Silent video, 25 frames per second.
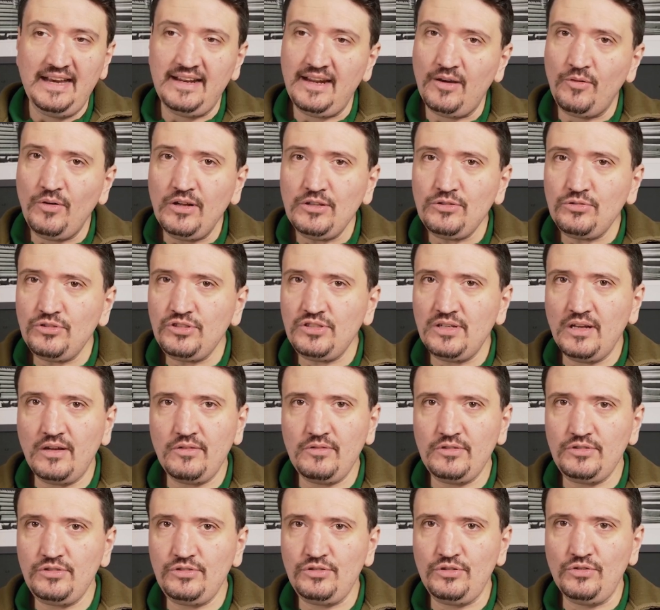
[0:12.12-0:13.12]
And I want to share
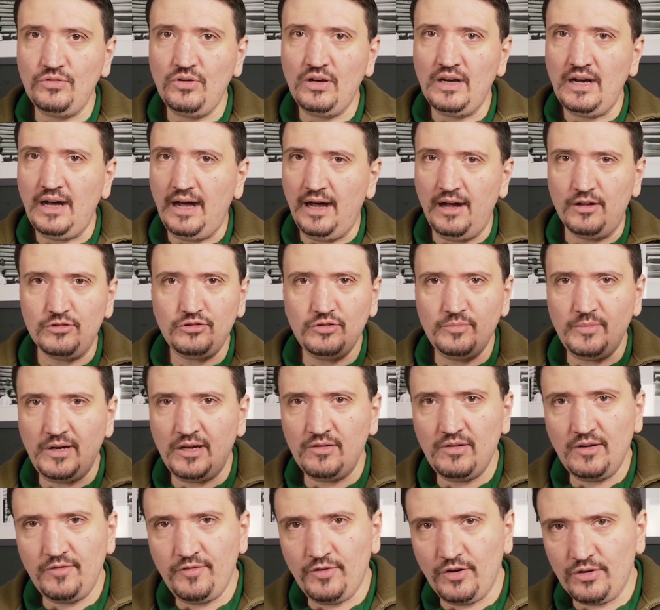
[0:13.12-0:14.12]
with you how to
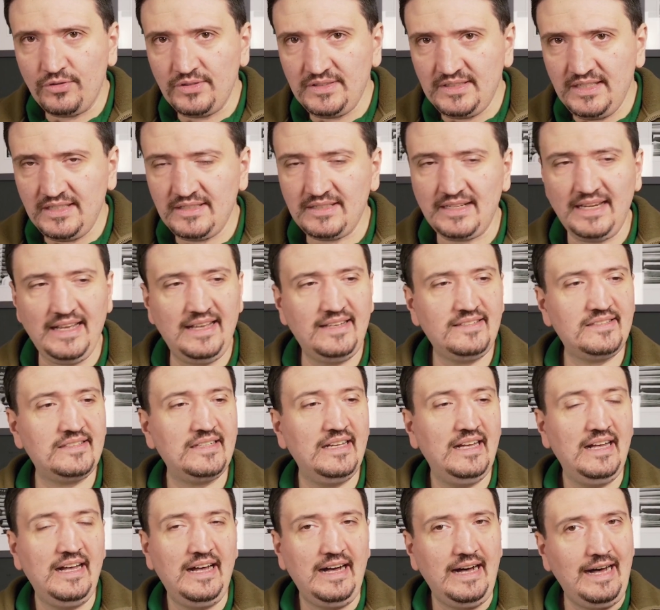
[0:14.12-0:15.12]
manual focus this lens,
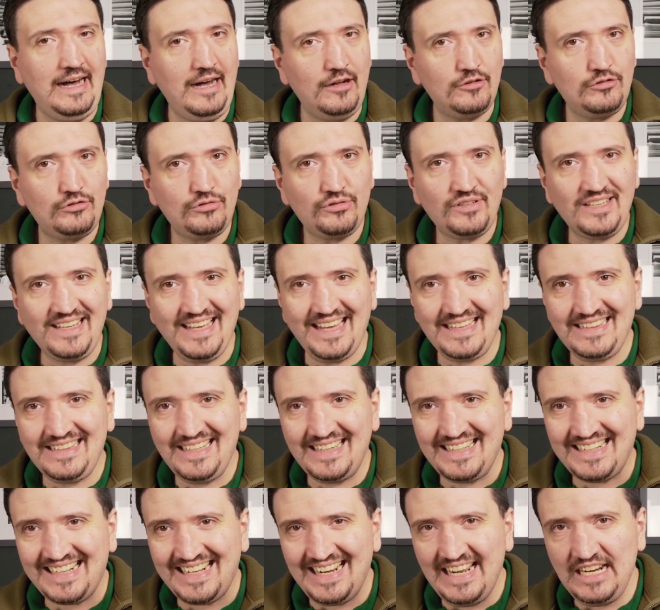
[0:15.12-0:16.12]
how to get
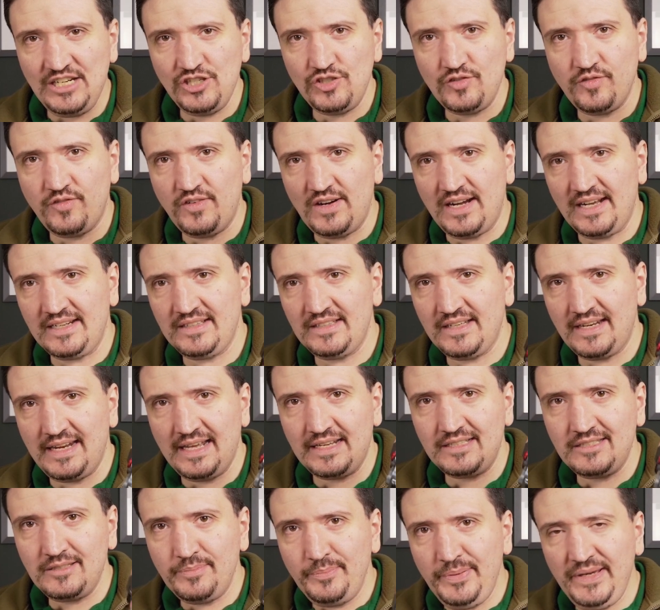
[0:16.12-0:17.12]
the rangefinder
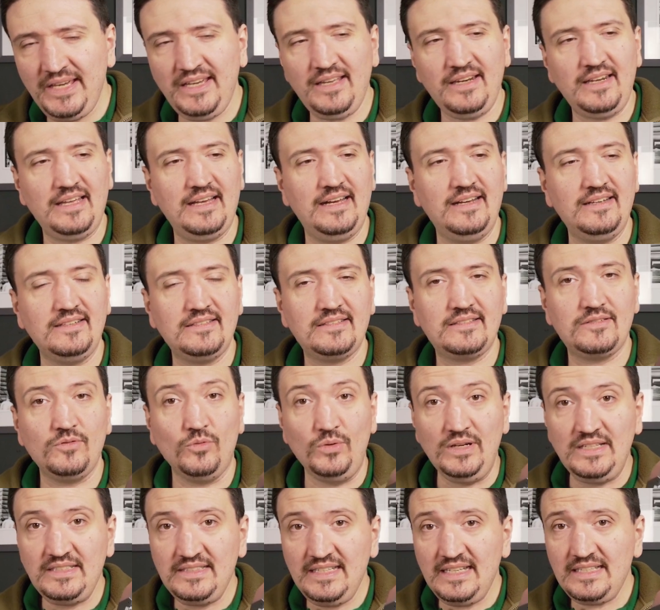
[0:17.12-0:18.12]
experience
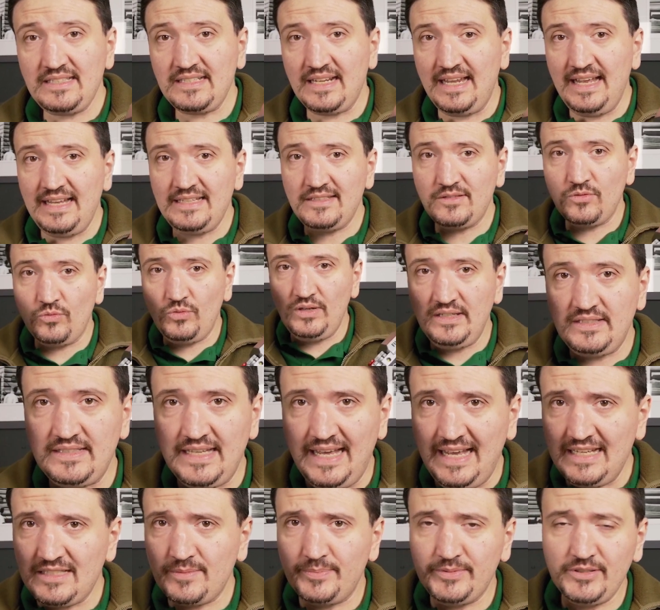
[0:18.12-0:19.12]
with this lens, with
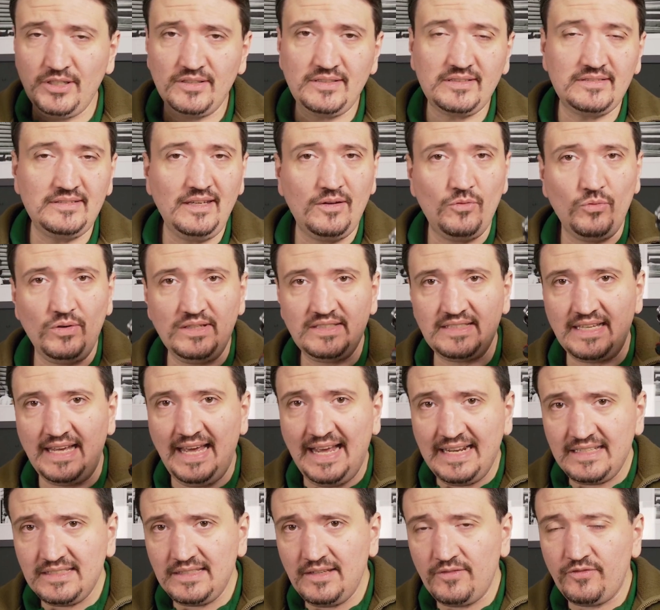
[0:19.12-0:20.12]
X-Pro 3, with
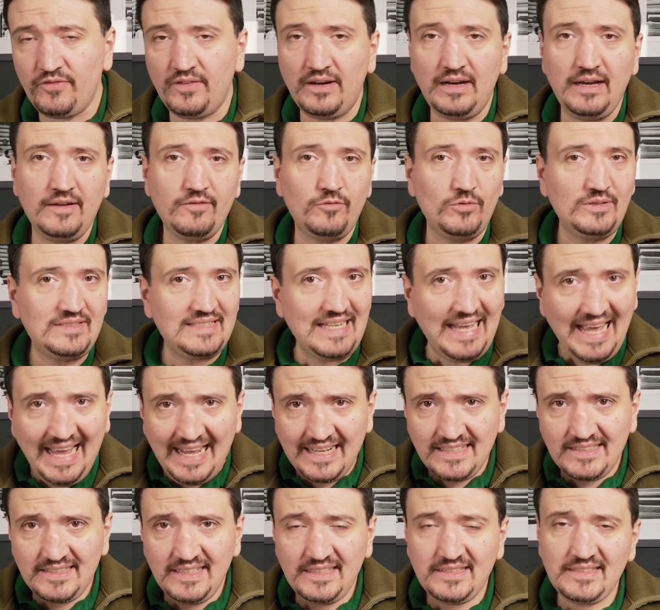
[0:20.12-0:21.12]
X-T5, with
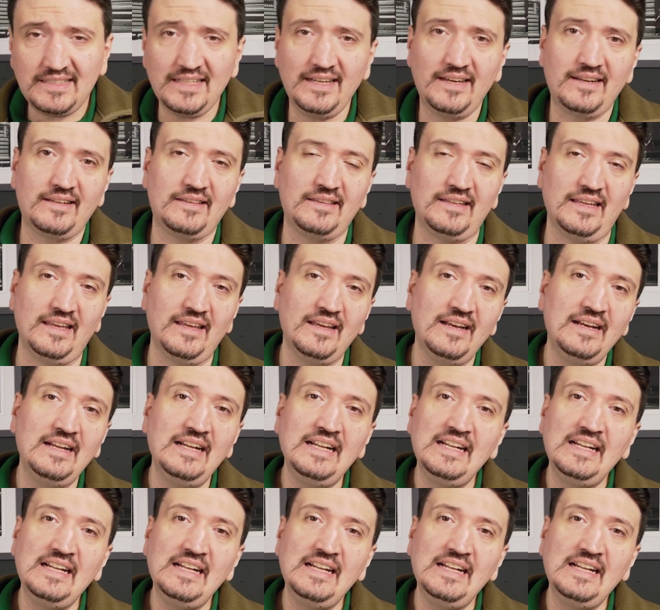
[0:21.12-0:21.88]
X-T30.